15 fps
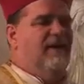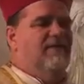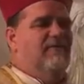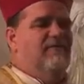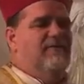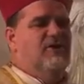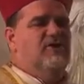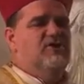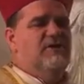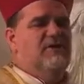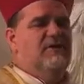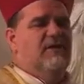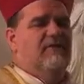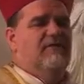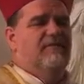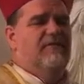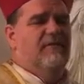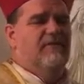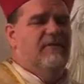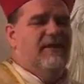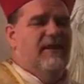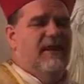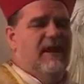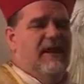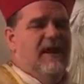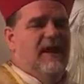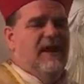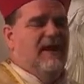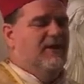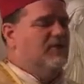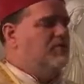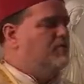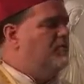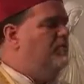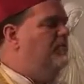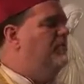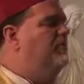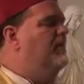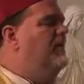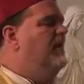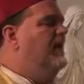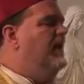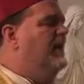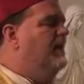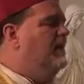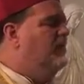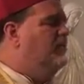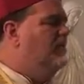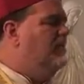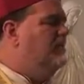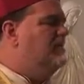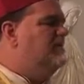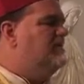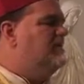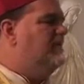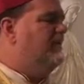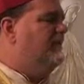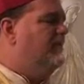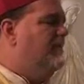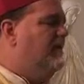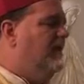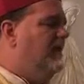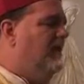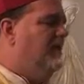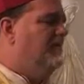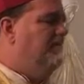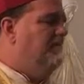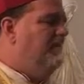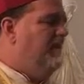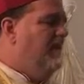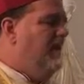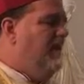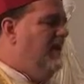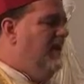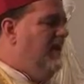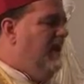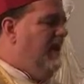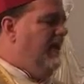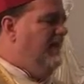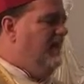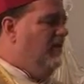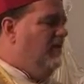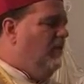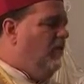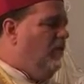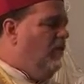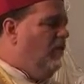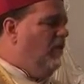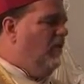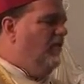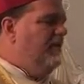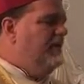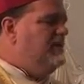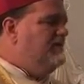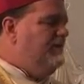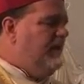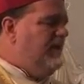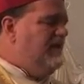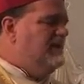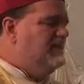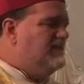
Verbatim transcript: had a vision of beauty and truth and goodness of God. And there will always be